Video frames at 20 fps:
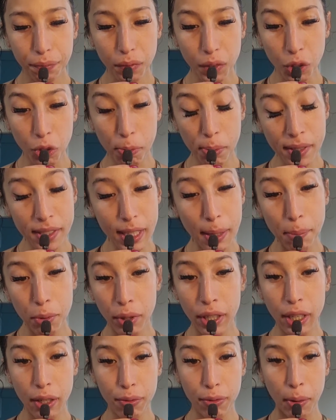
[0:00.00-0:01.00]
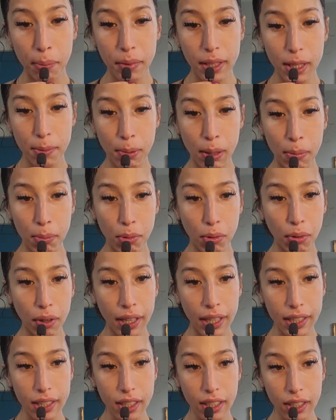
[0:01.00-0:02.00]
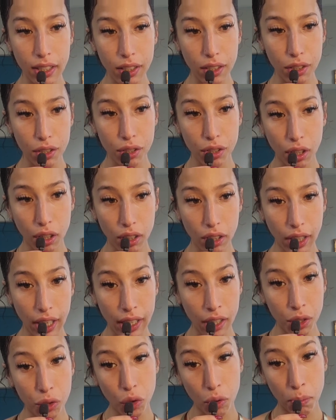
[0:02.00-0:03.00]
you've been separated from these people, and it's going to start getting to a